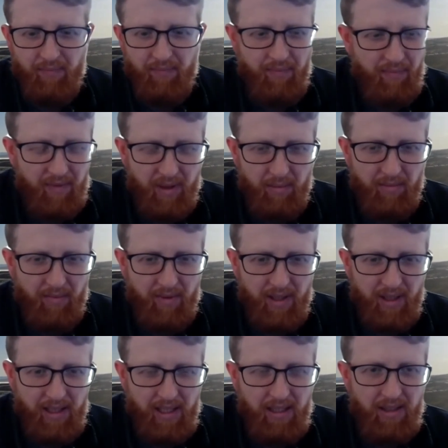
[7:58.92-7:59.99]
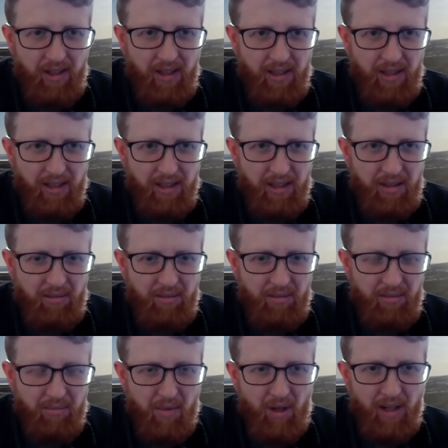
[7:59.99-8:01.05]
the, the energy is
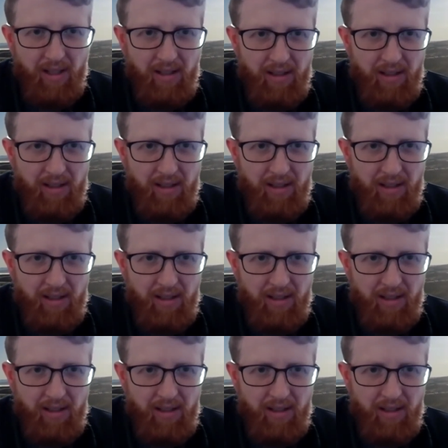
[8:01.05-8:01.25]
minor.